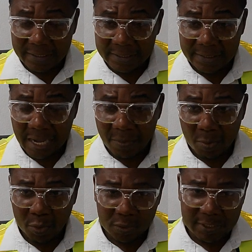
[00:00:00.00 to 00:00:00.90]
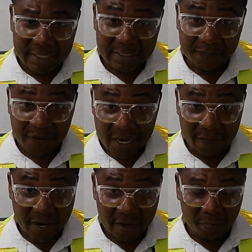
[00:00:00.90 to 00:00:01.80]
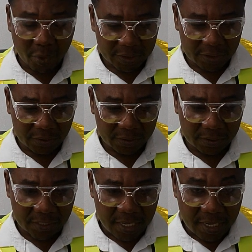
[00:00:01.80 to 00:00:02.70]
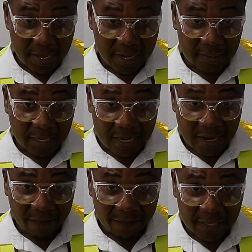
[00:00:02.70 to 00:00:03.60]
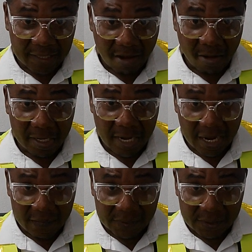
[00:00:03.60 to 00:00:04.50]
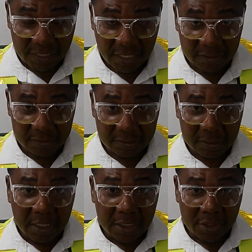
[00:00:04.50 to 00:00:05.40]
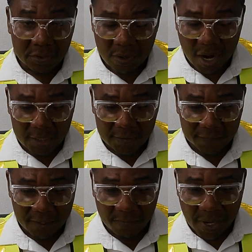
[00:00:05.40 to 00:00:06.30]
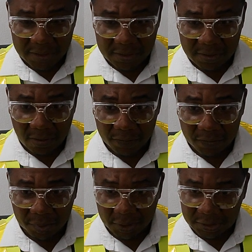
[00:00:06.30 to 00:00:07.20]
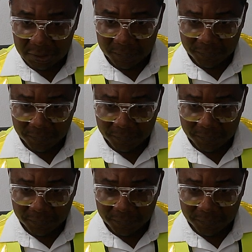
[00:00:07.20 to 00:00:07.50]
carbon monoxide is very poisonous and can affect our nerves and, our different parts of the body.